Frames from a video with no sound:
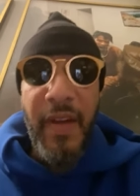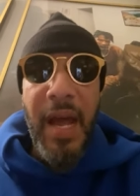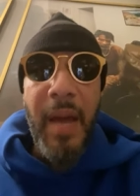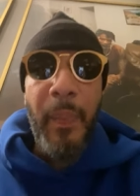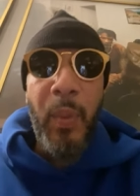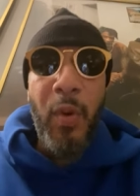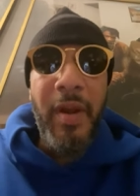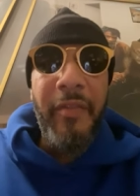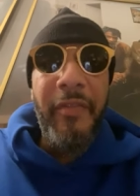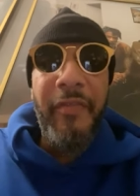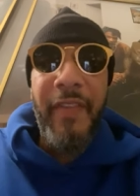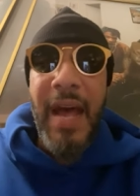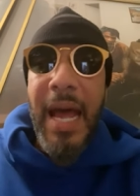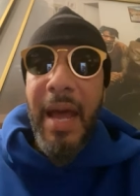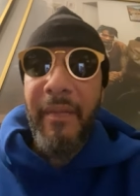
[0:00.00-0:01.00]

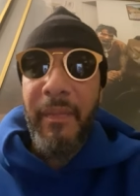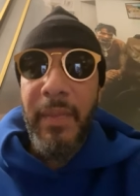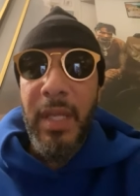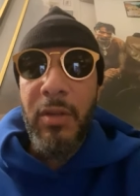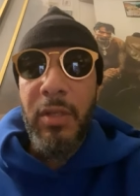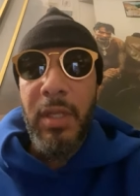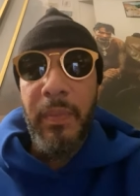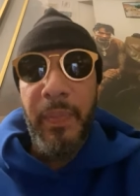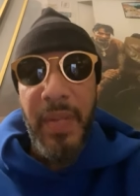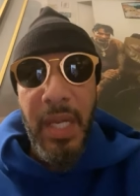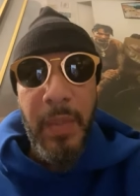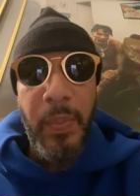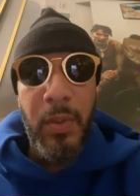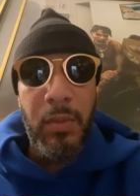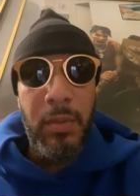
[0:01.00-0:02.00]
5.5 million
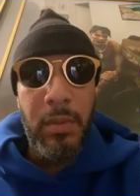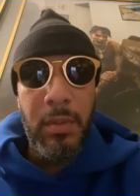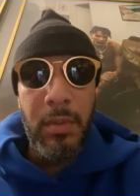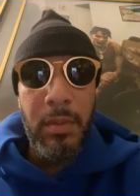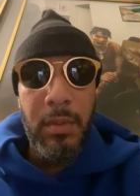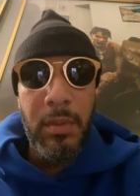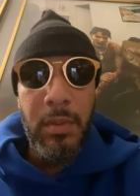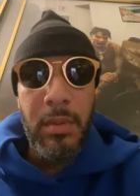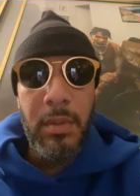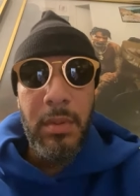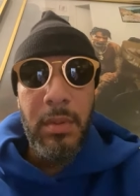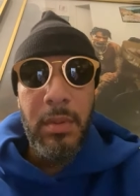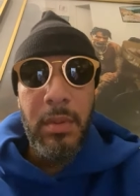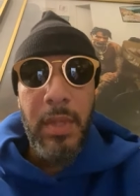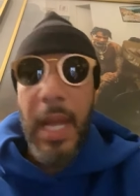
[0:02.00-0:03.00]
people
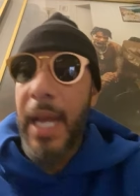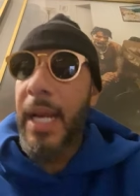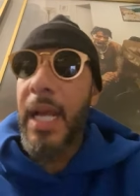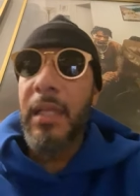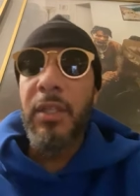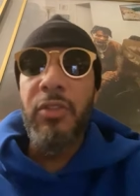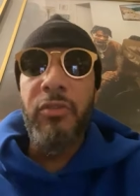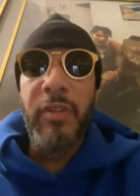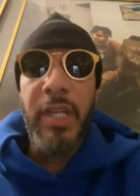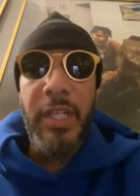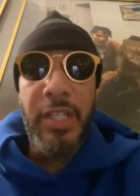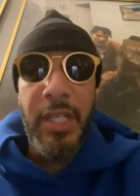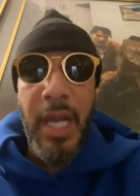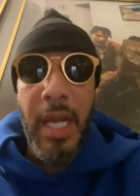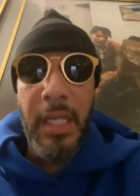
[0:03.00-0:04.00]
I got the
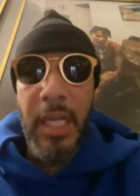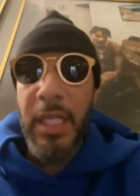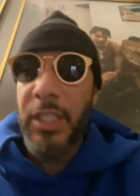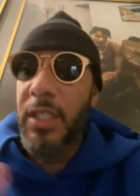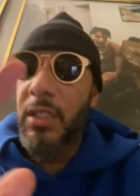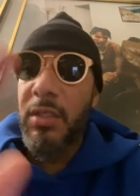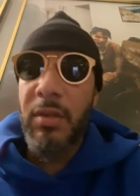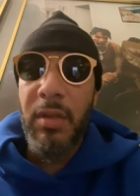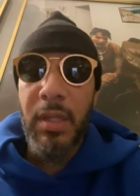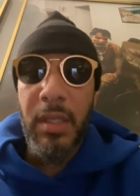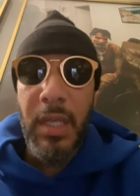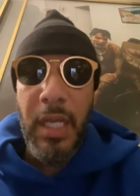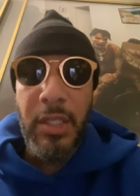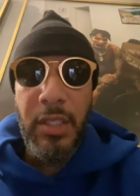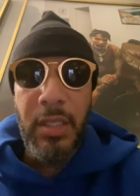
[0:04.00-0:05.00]
screenshot. That's just
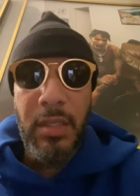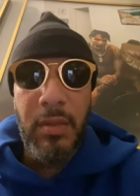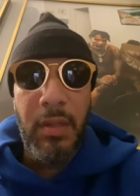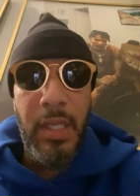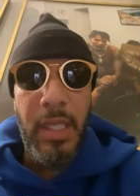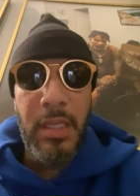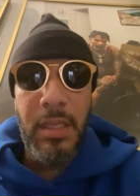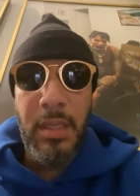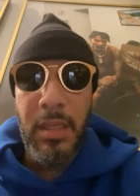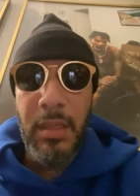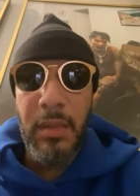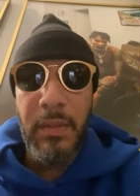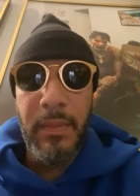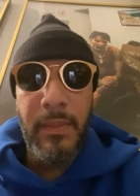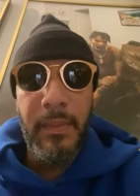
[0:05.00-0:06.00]
on that's just on
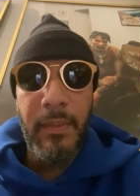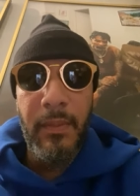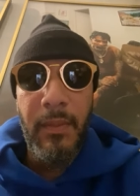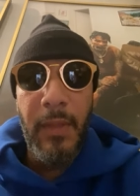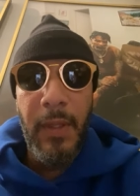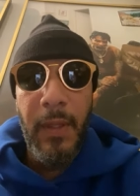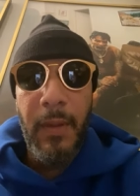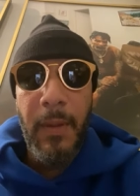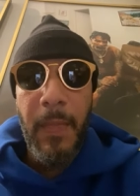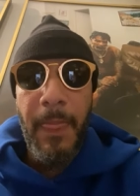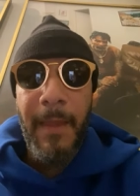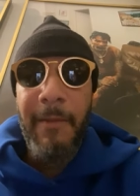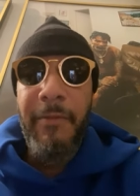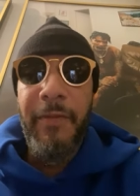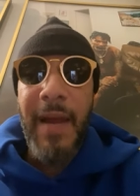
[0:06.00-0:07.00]
Insta.
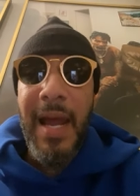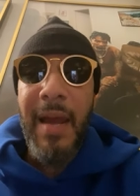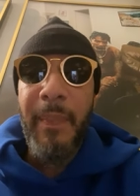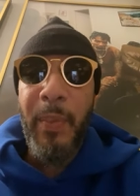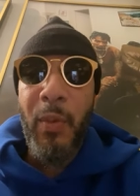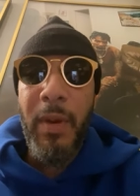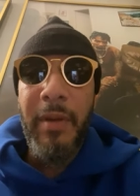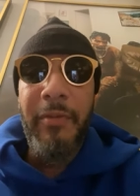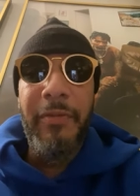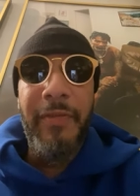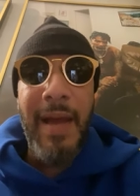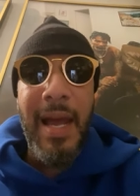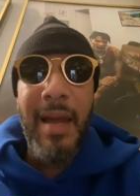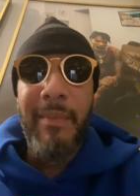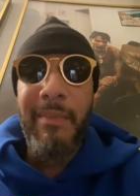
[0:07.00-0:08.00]

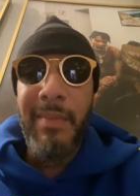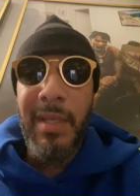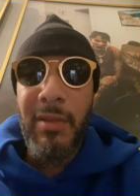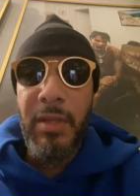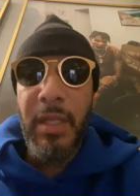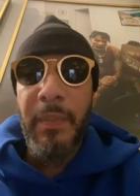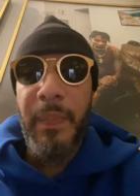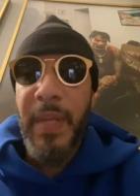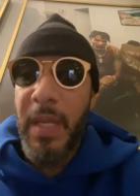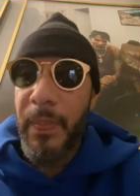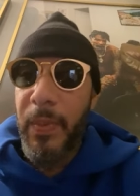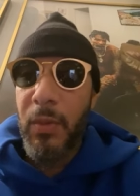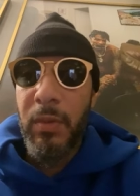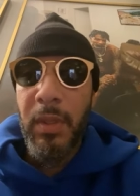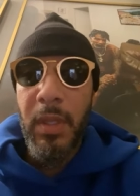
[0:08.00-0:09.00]
5.5 million
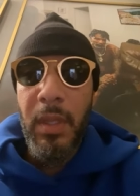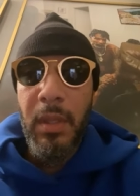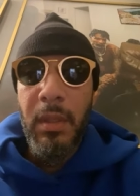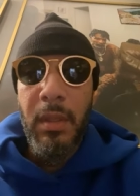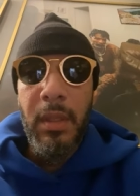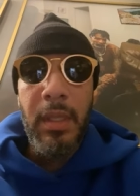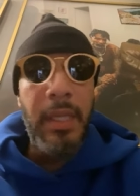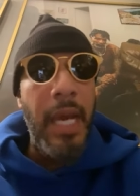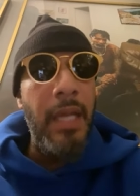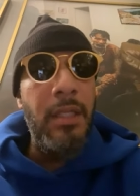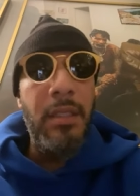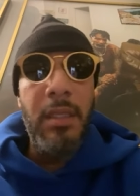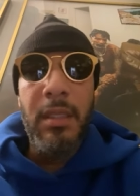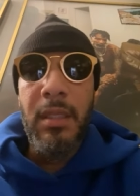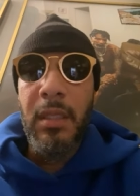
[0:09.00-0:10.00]
people,
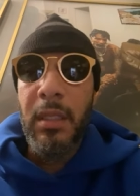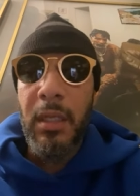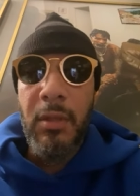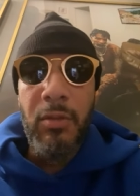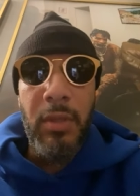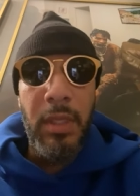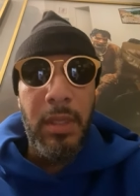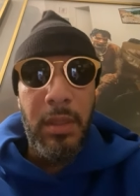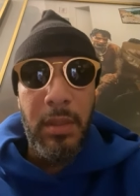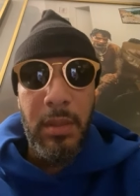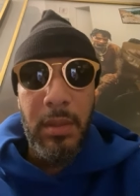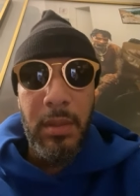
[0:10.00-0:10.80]
gangsters included.